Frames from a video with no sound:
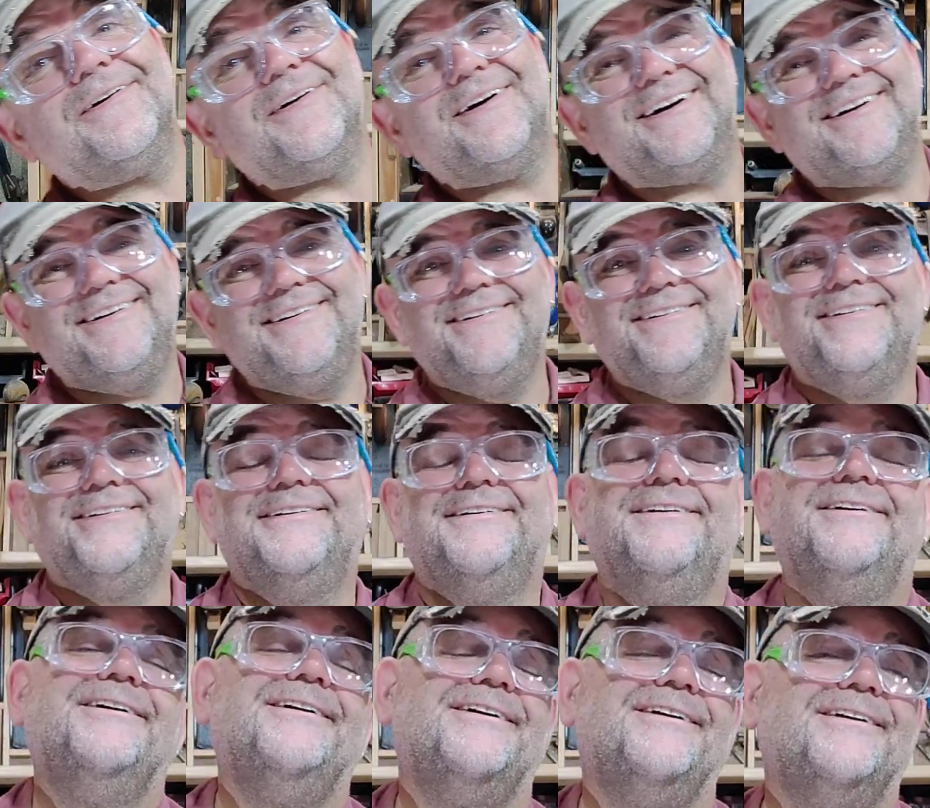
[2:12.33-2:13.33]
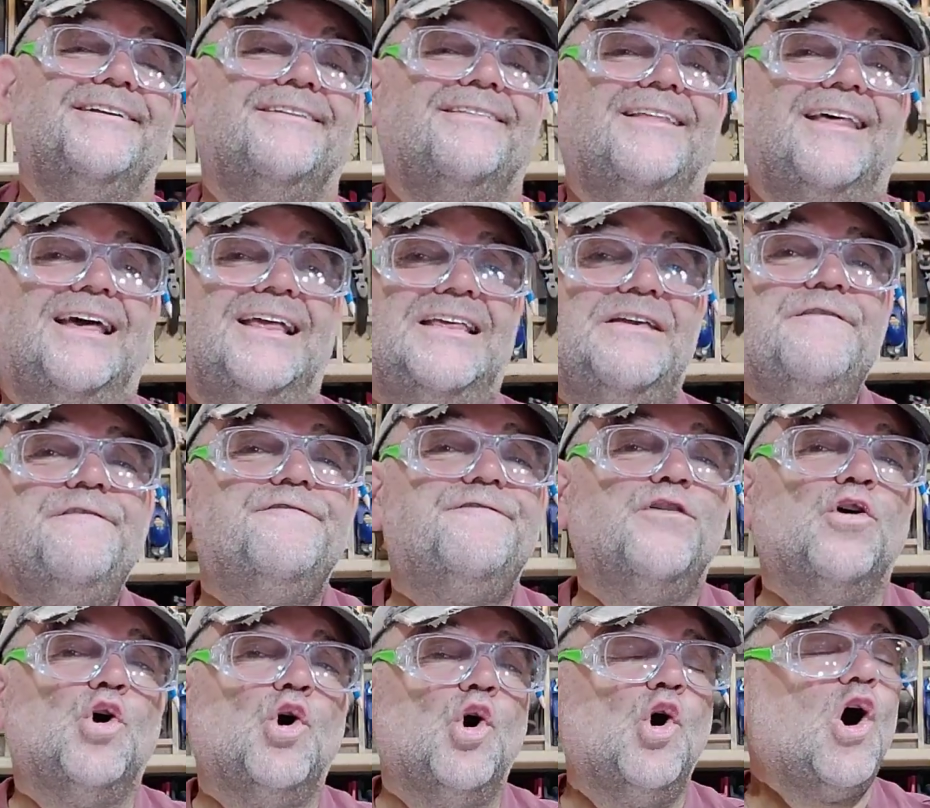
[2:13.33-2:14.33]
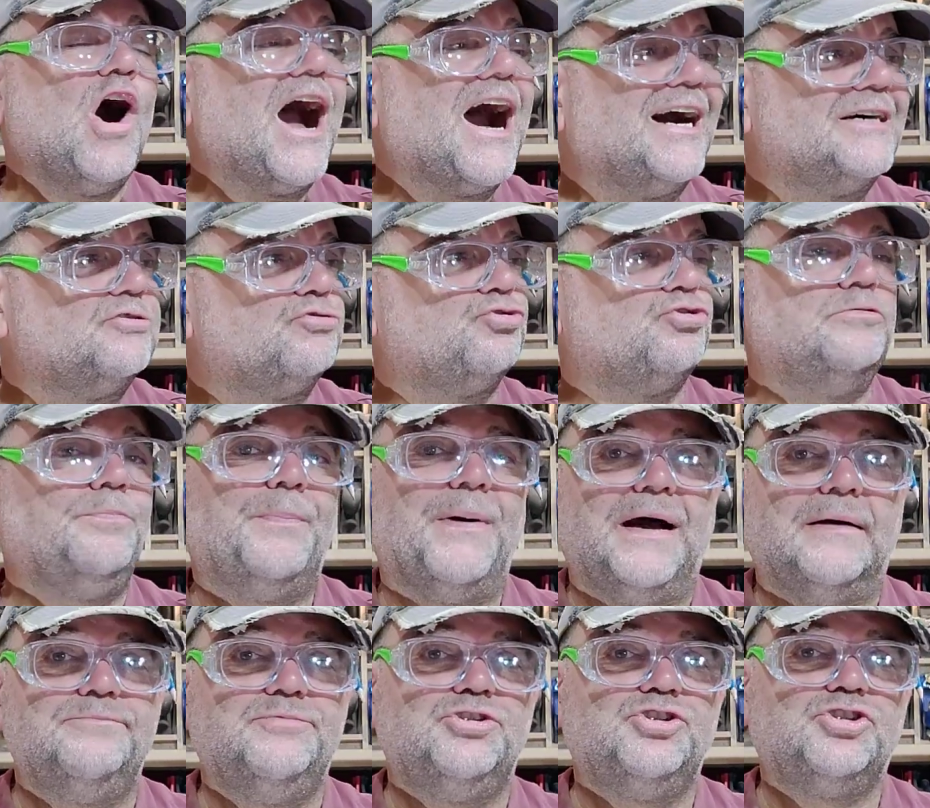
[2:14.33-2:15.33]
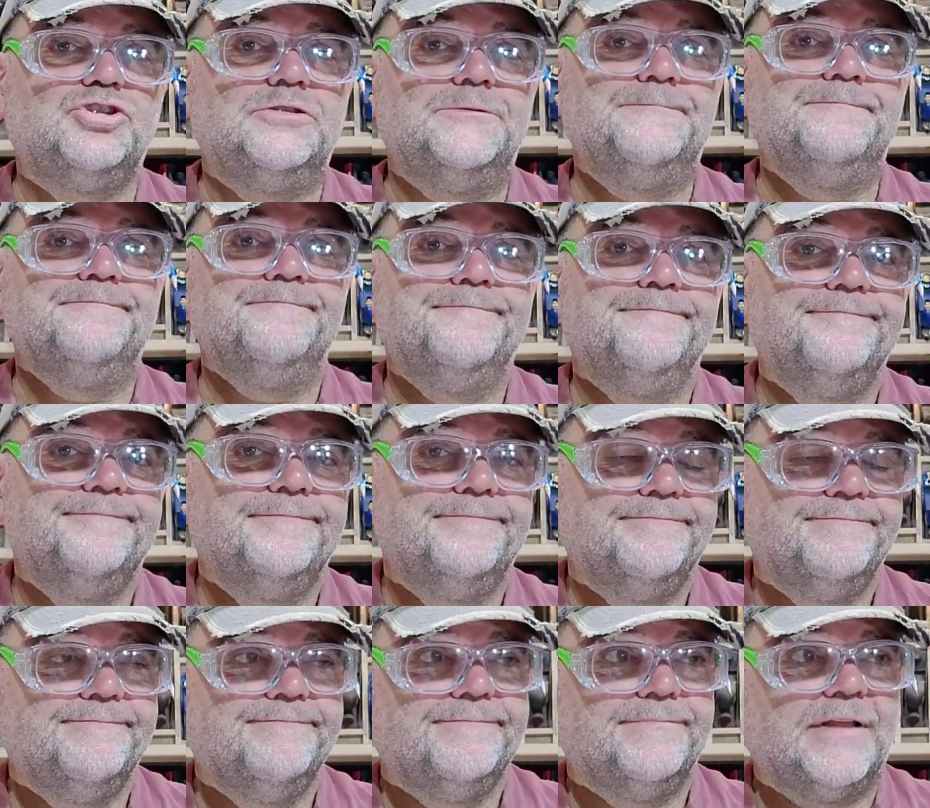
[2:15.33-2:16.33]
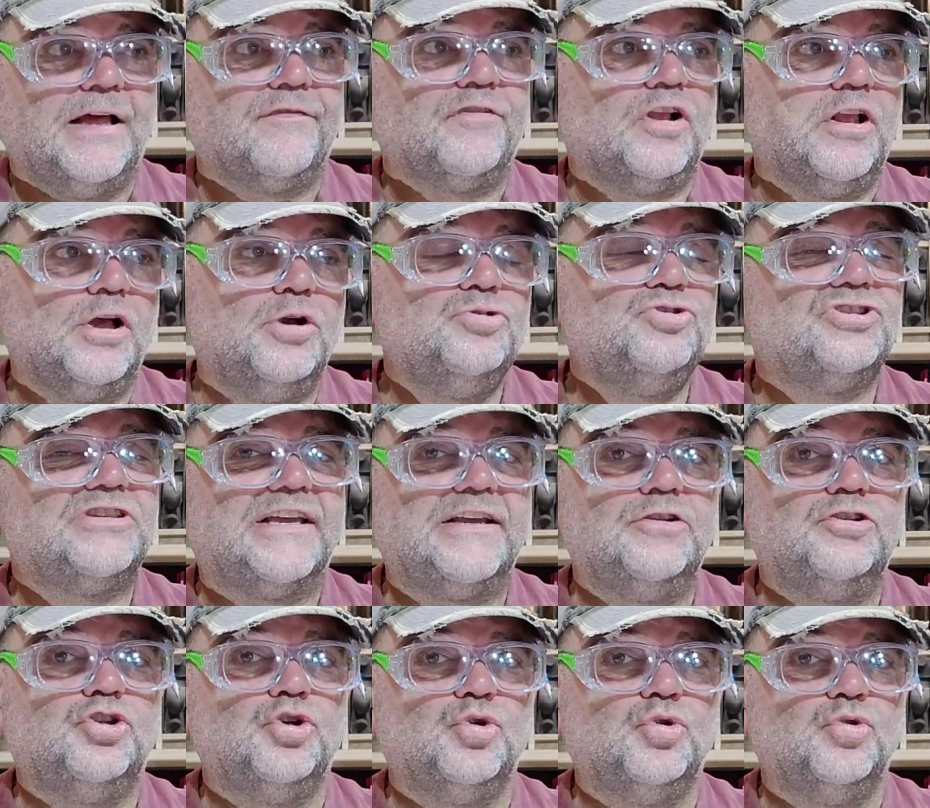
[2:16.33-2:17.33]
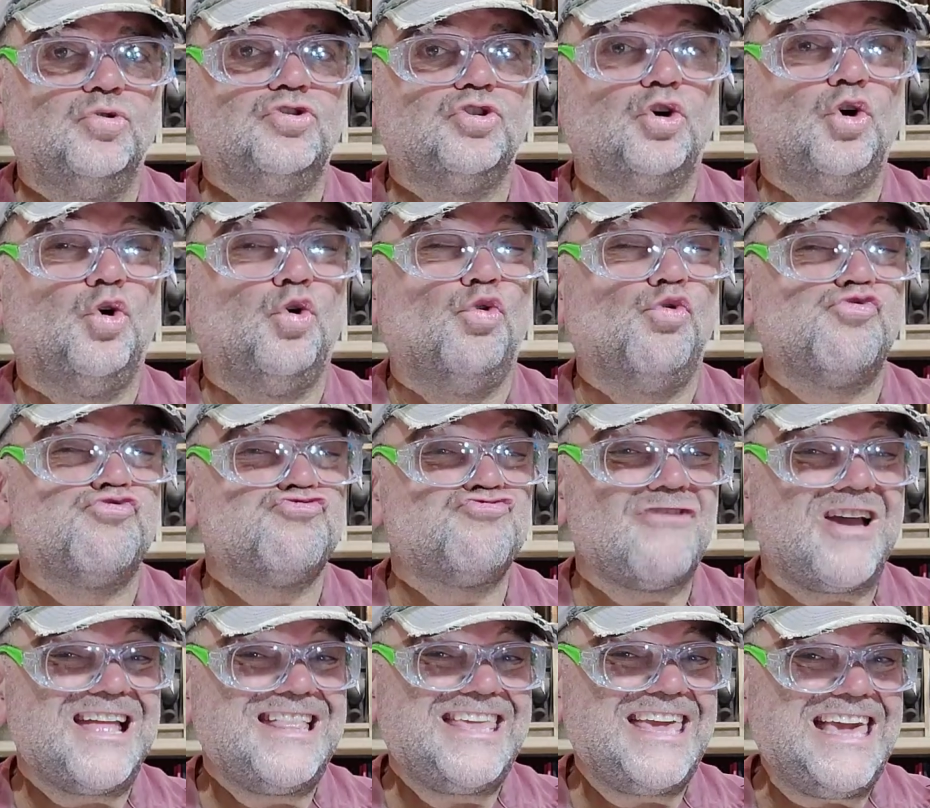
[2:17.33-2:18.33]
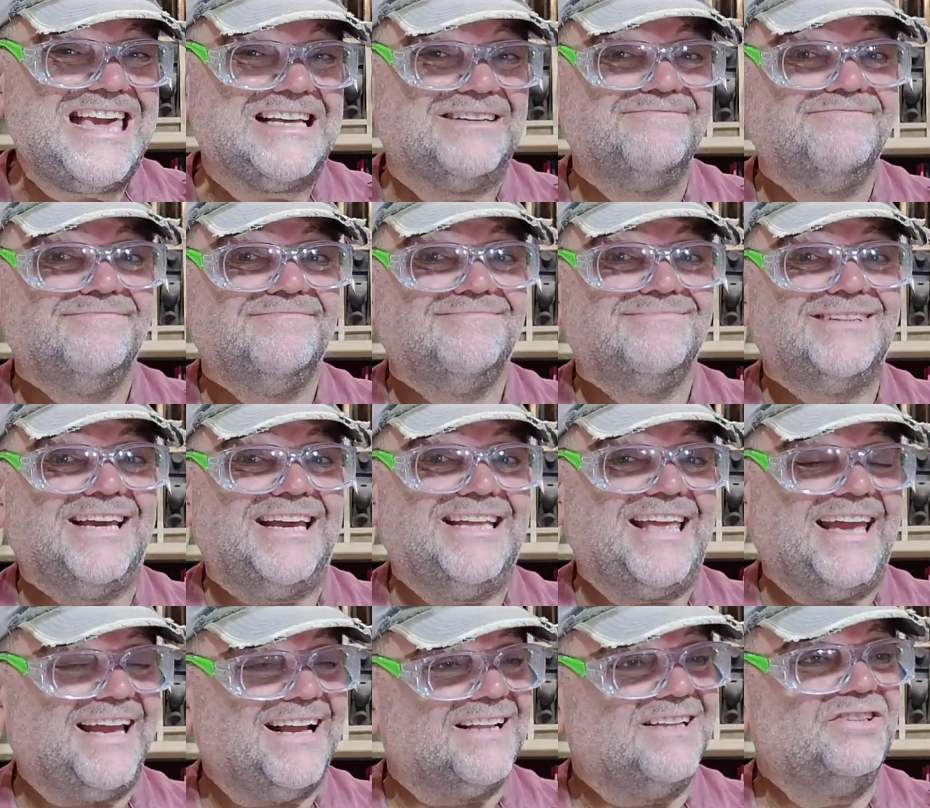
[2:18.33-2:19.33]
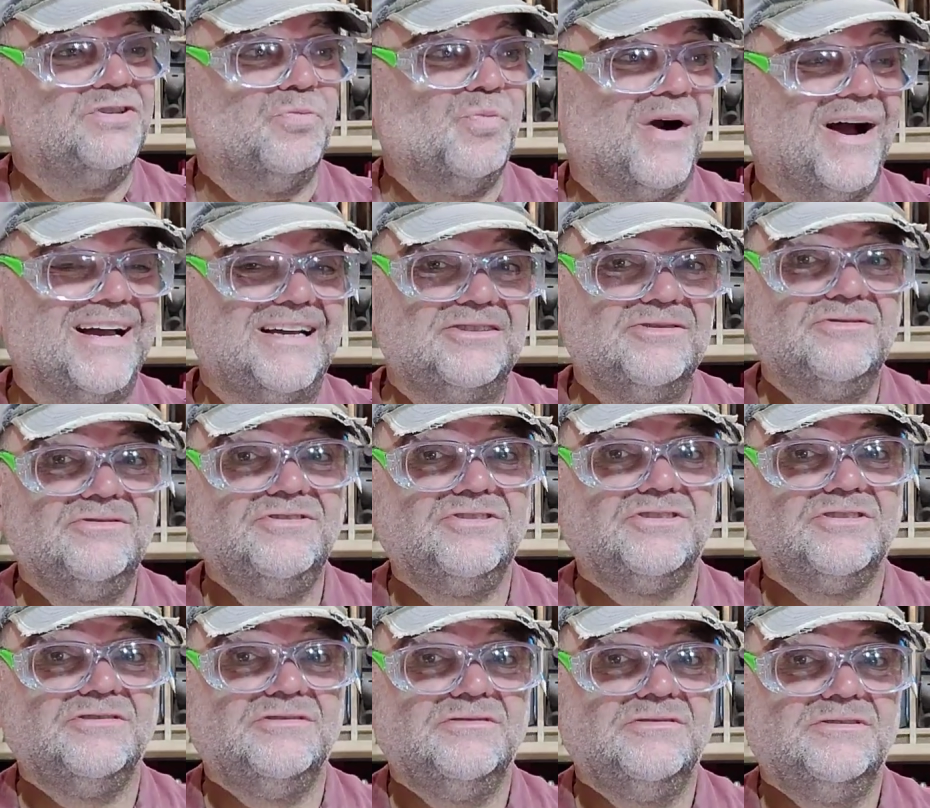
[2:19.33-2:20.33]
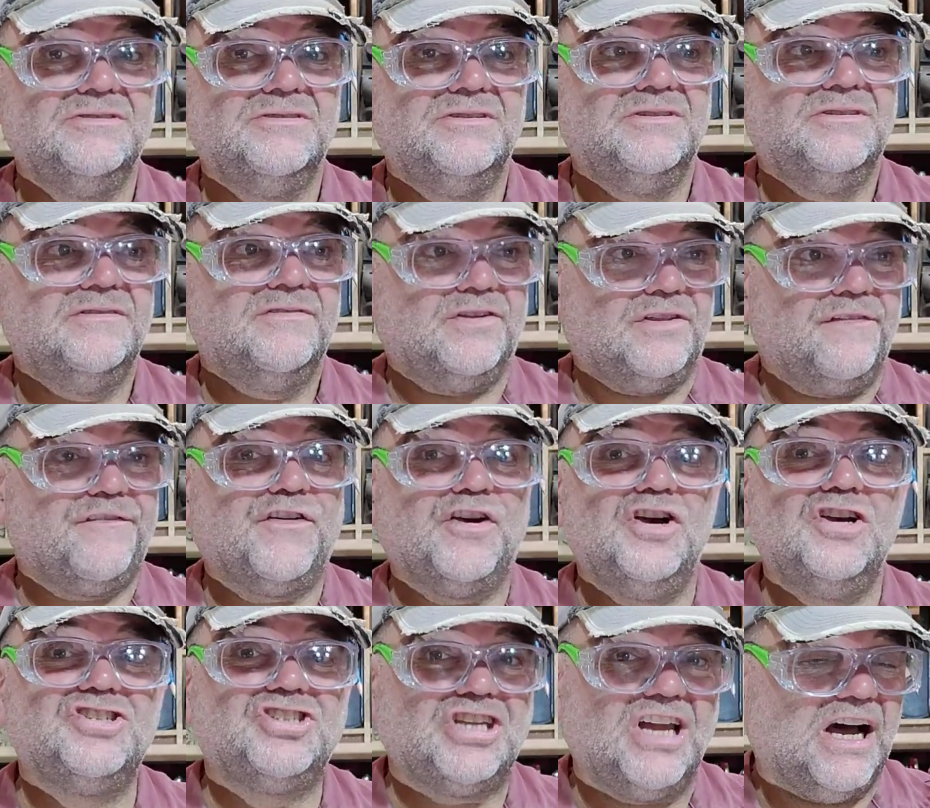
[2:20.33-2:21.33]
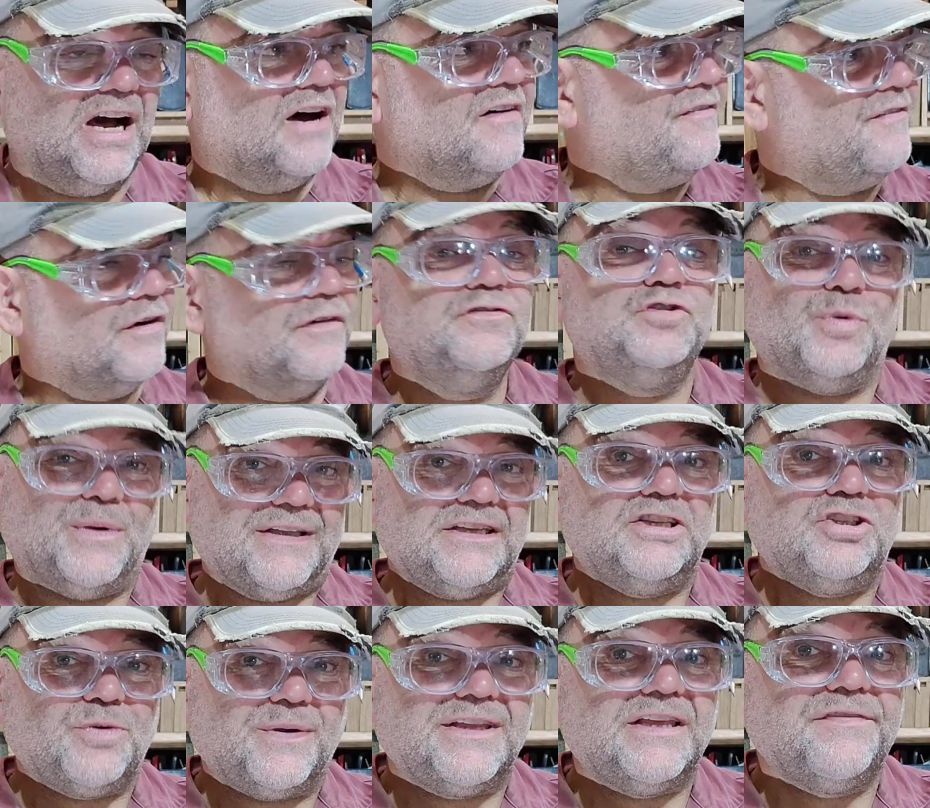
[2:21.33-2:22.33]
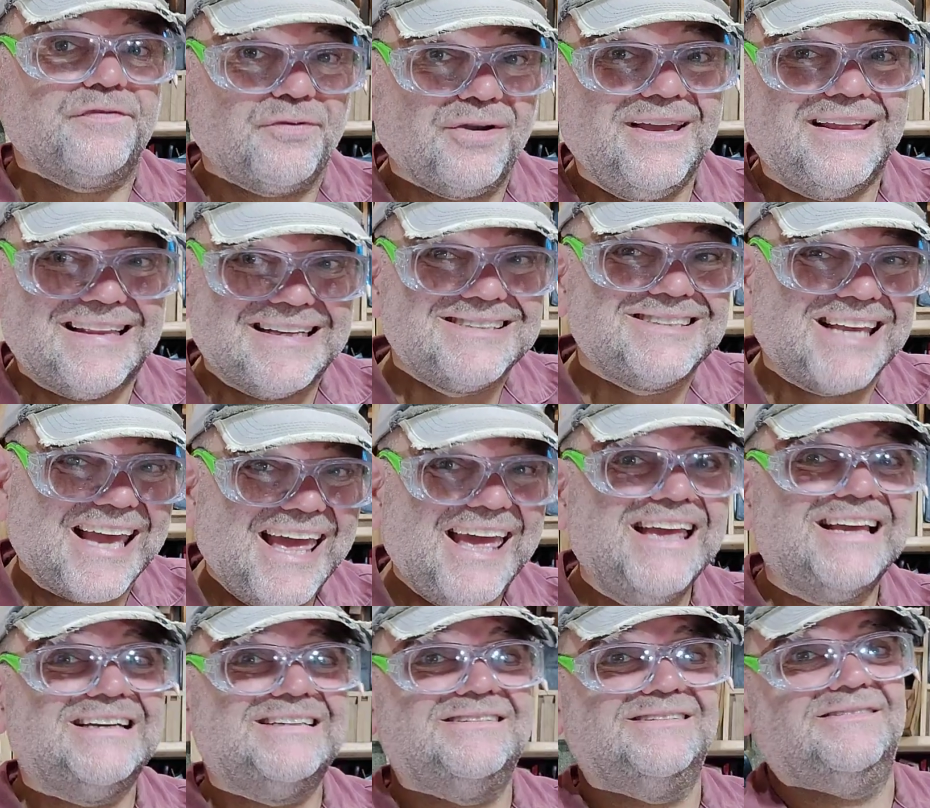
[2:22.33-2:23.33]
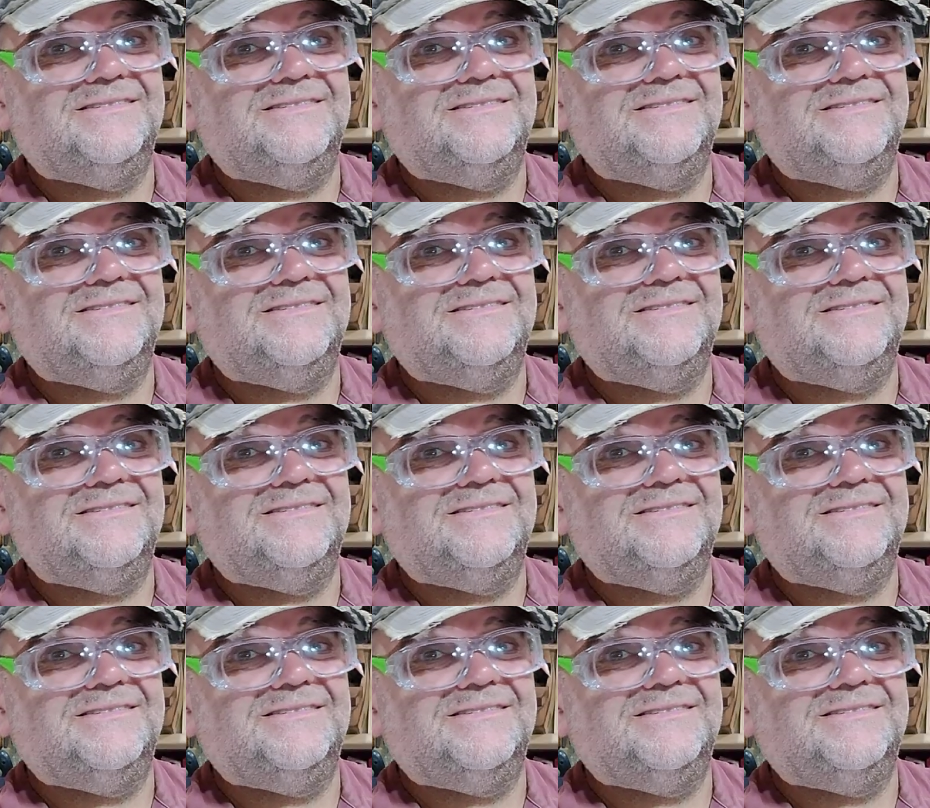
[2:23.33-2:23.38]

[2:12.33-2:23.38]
Well, nearly 400 pubs have closed their doors already in England and Wales for the first half of 2023 this year.